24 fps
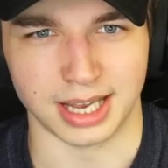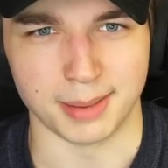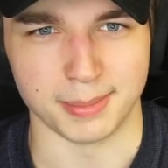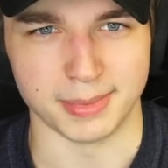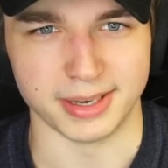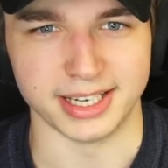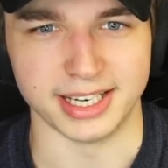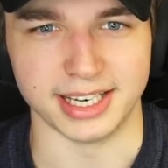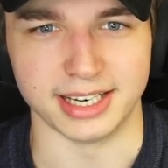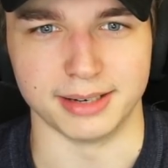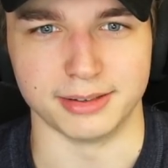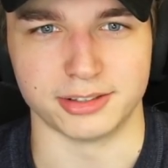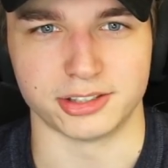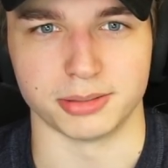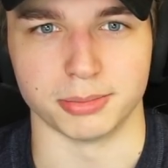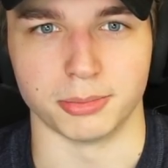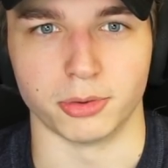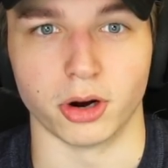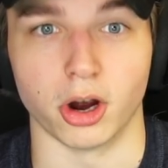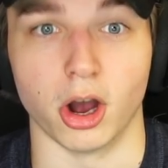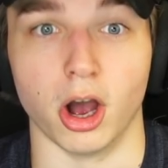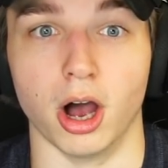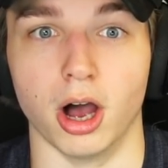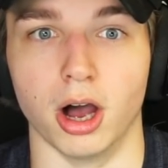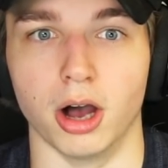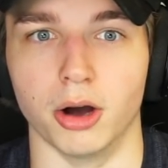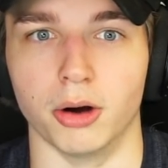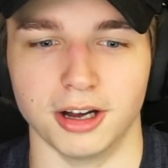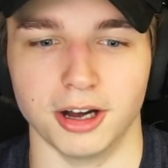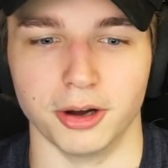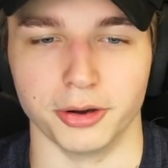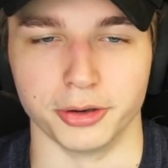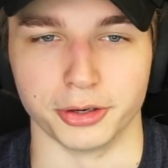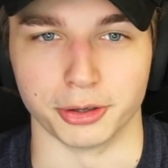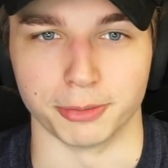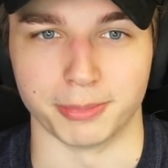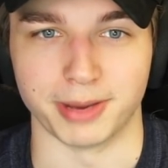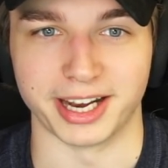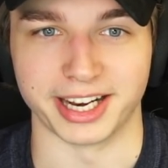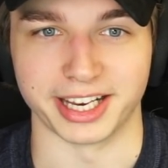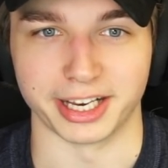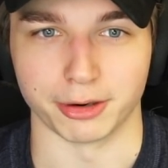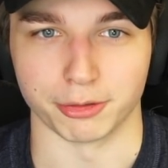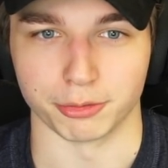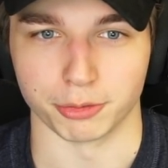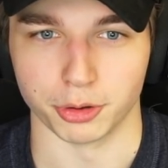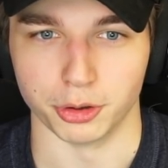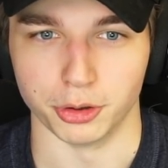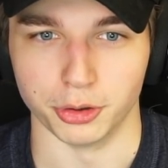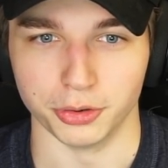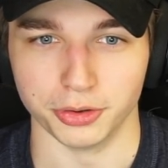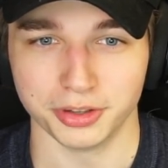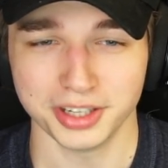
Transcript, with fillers: I'm gonna need some more. Uh-oh. Oh, you're about to get rolled.